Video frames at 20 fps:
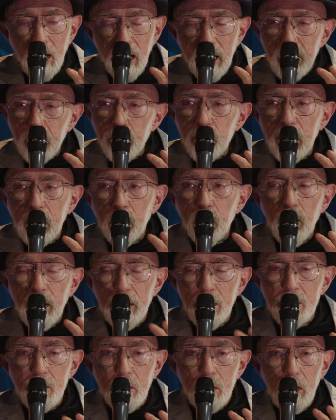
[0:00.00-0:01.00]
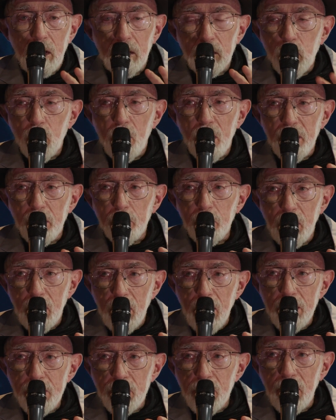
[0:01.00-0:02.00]
using what is called quantum
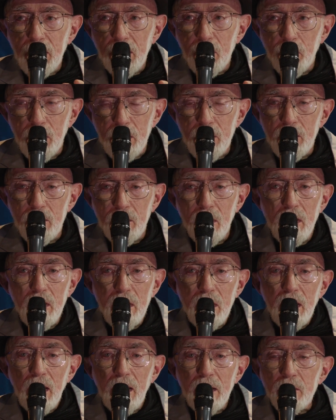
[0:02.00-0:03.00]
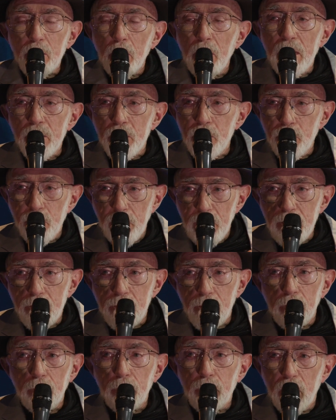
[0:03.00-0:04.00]
logic, which is a much
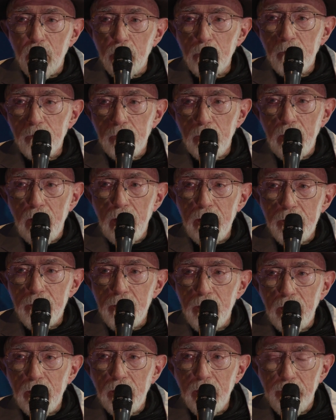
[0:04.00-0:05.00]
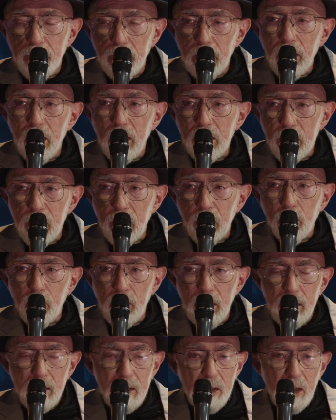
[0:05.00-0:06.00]
richer form of logic than the logic
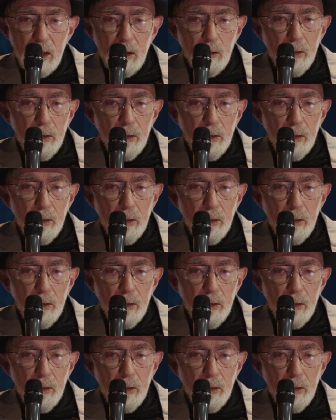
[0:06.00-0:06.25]
we deal